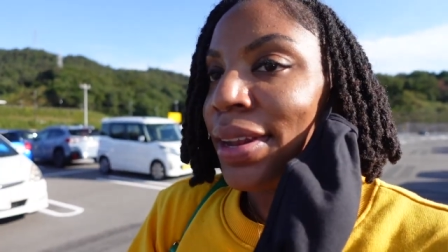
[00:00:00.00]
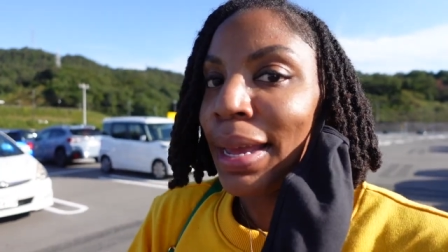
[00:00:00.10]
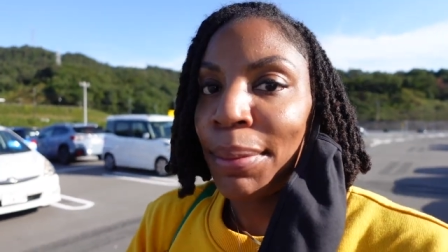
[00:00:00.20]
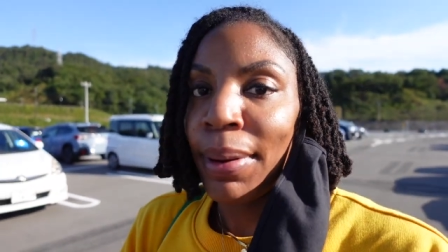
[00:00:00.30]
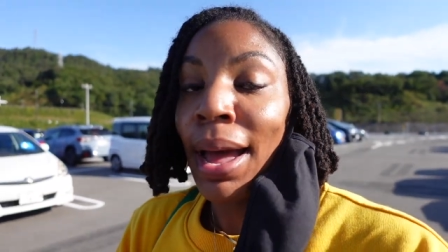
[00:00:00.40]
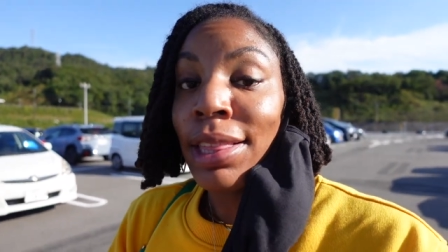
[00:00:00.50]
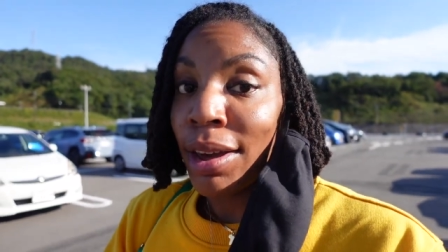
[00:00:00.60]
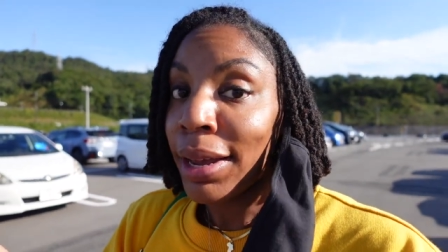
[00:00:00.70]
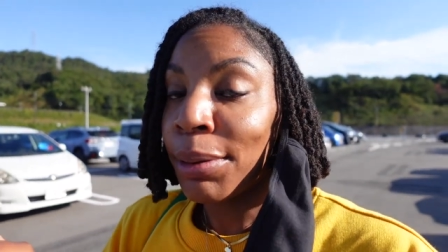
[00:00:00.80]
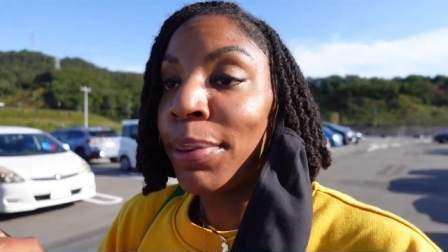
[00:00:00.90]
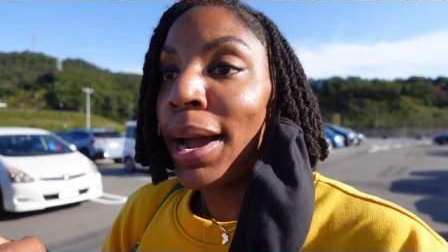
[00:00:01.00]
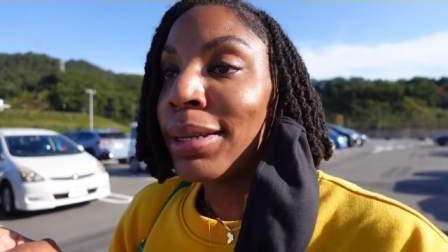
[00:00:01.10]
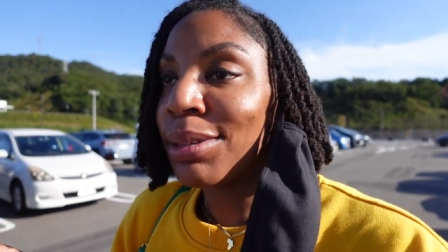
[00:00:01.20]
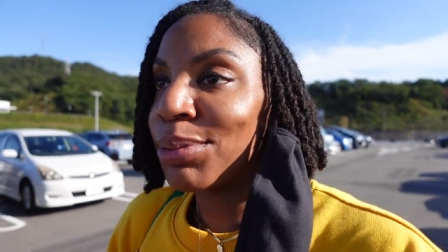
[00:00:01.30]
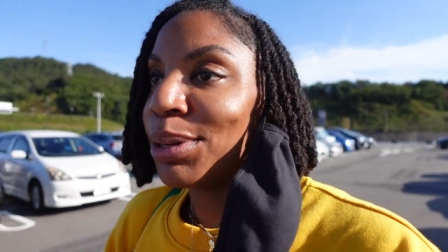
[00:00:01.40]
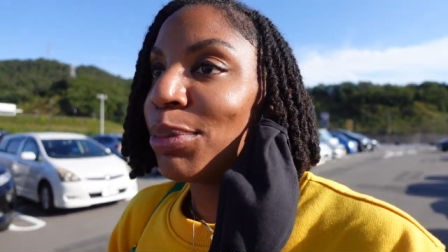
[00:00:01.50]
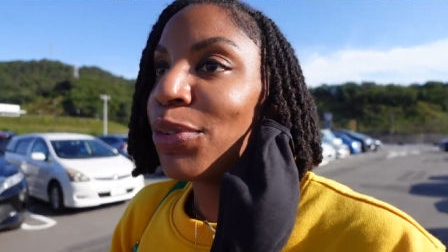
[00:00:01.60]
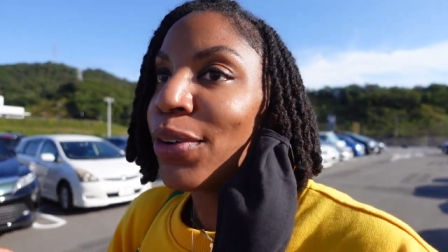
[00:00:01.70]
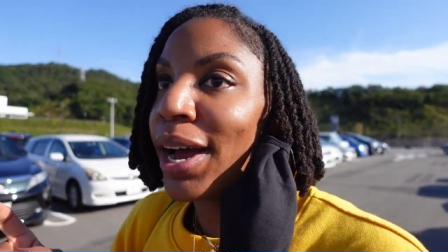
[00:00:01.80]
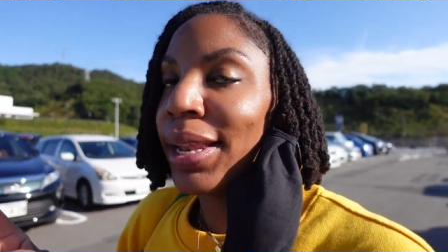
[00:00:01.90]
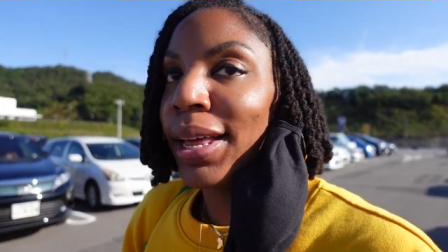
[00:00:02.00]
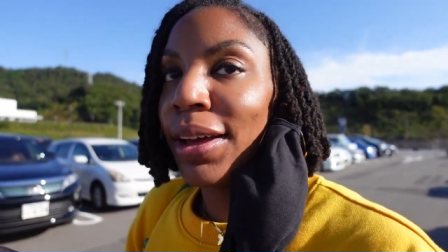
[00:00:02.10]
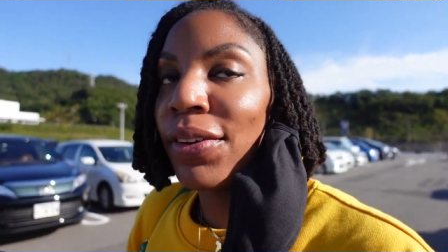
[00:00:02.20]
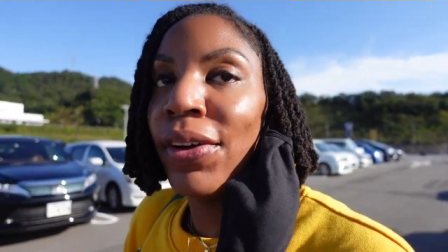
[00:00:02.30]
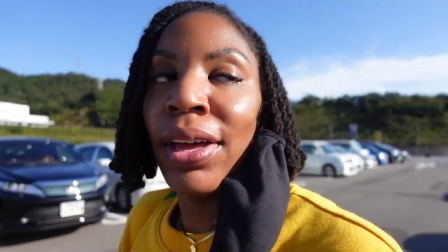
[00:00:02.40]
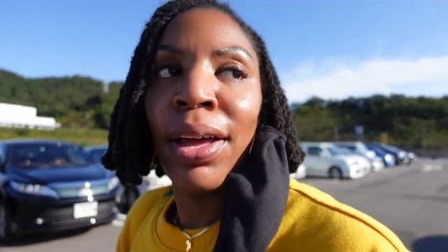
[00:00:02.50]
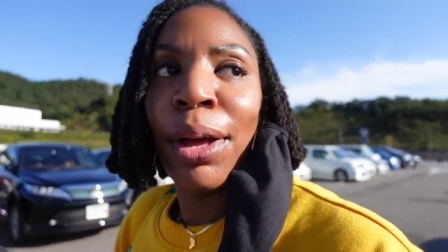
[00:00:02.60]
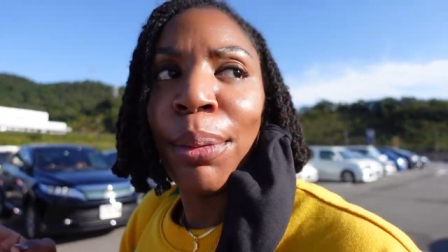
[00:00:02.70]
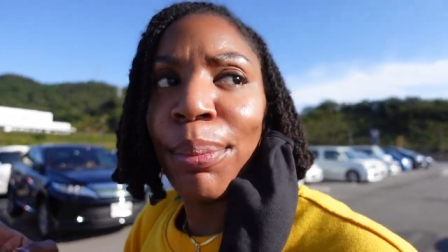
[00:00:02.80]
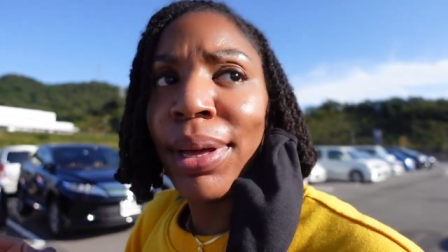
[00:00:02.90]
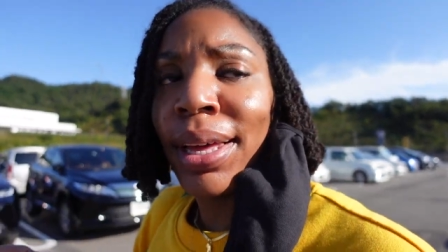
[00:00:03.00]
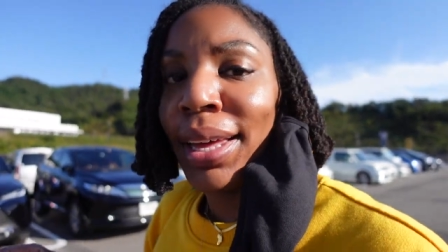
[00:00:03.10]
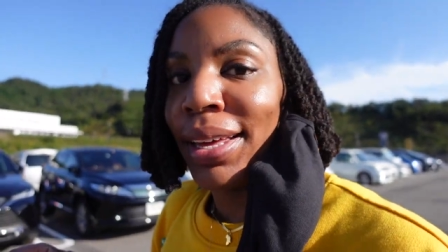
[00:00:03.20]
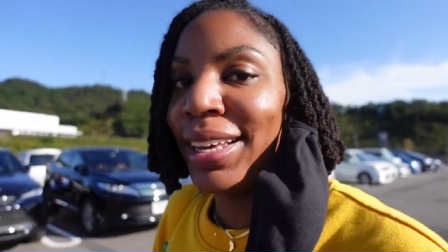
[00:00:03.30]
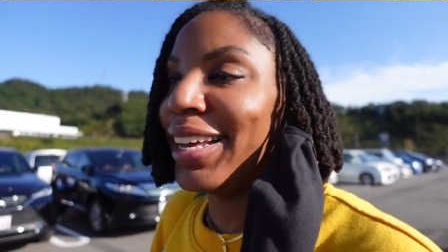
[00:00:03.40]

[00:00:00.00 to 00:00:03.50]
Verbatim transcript: like I tried to practice with it before I left, but